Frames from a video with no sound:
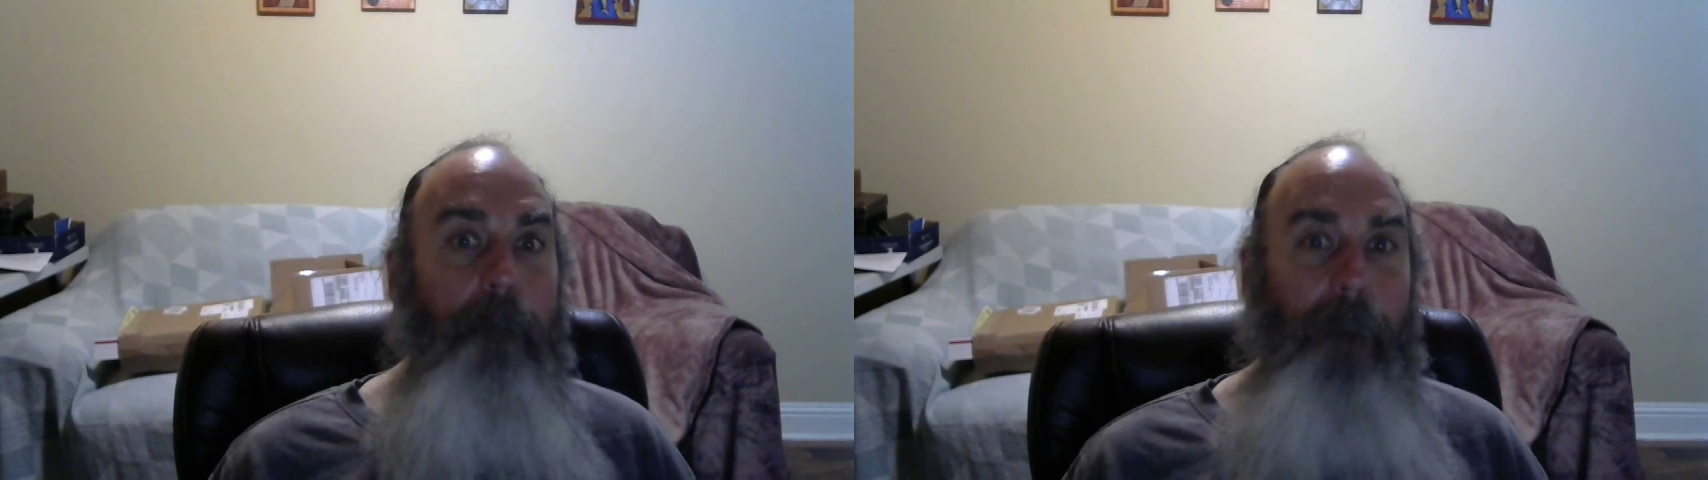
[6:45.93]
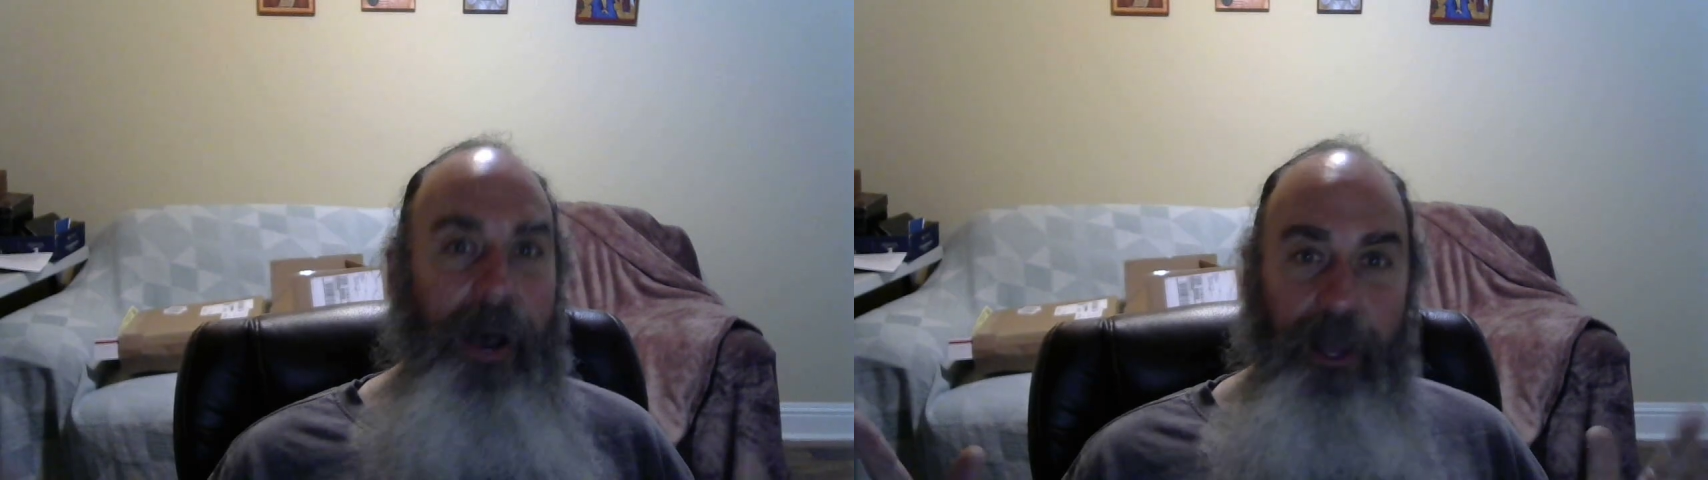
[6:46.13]

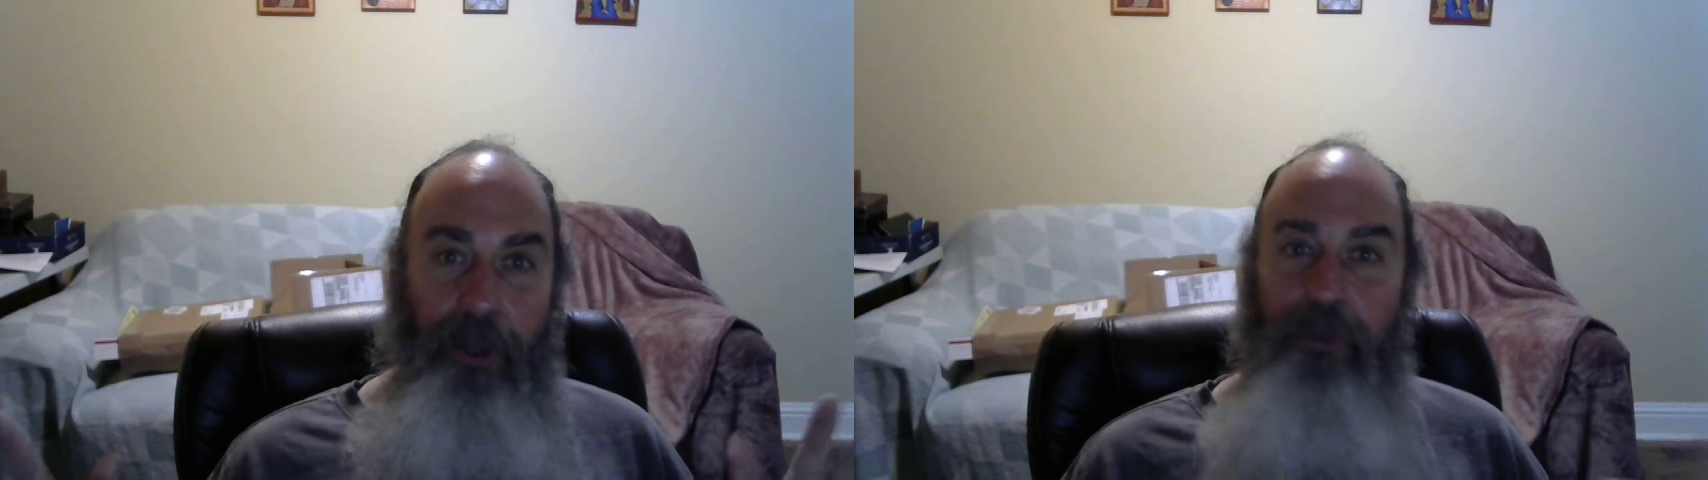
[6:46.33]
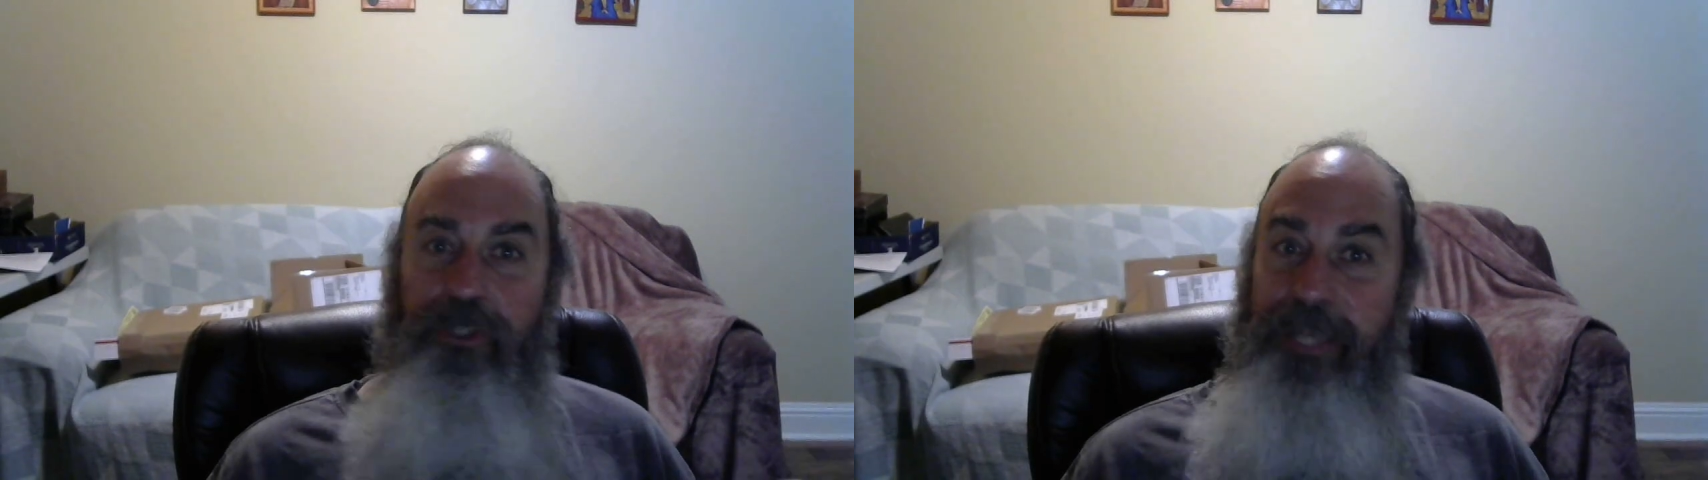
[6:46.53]

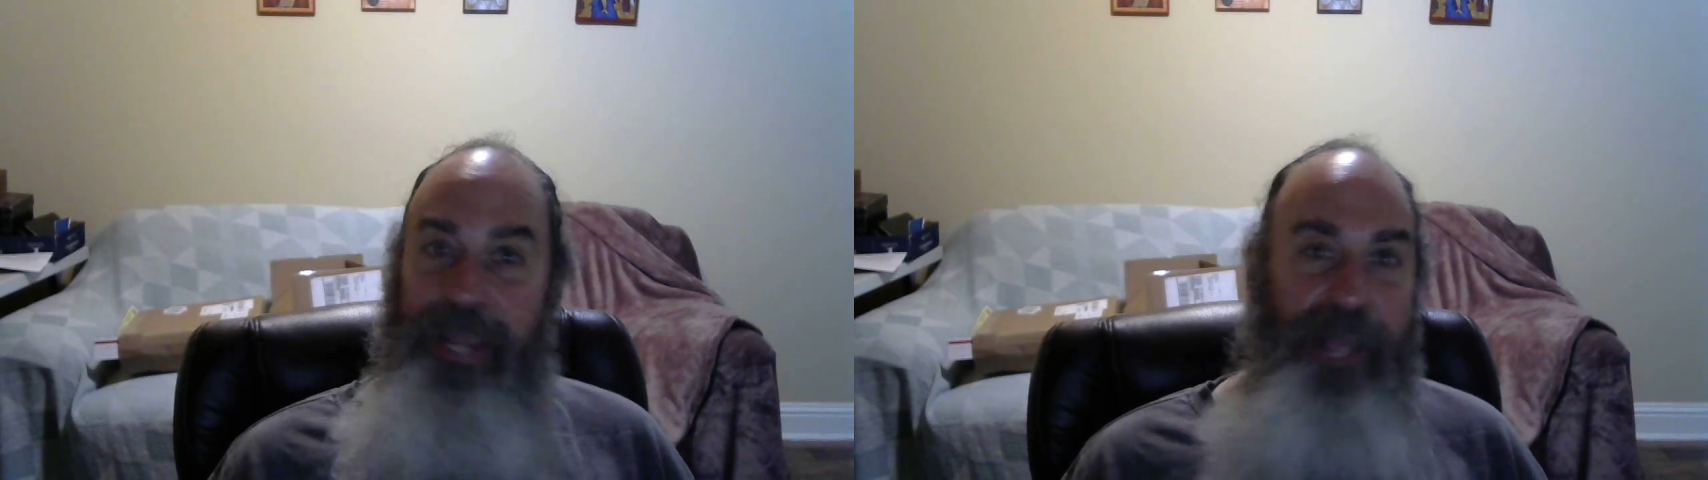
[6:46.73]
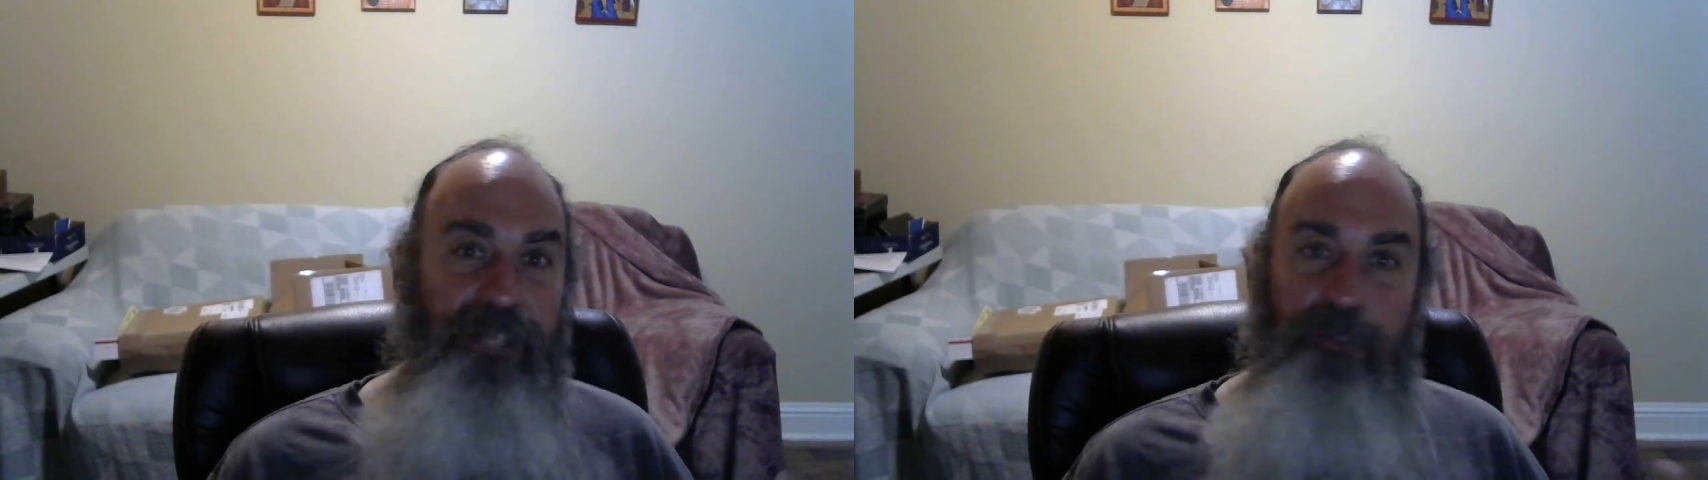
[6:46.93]
Biology
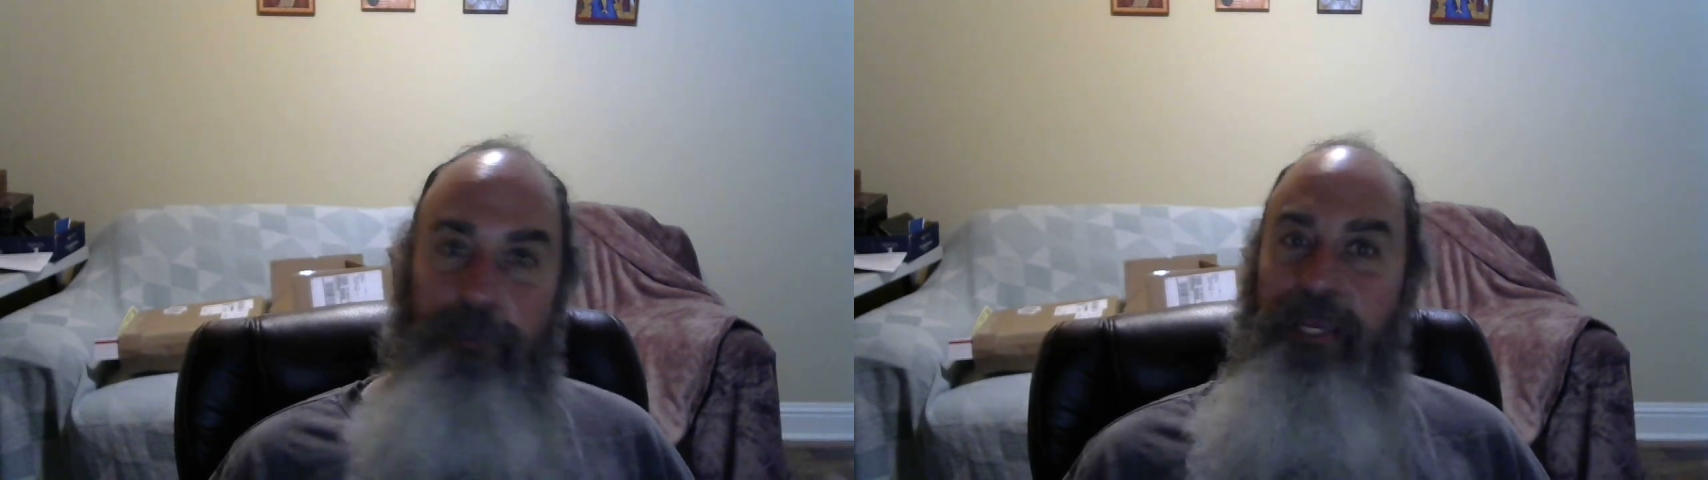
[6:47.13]
has to be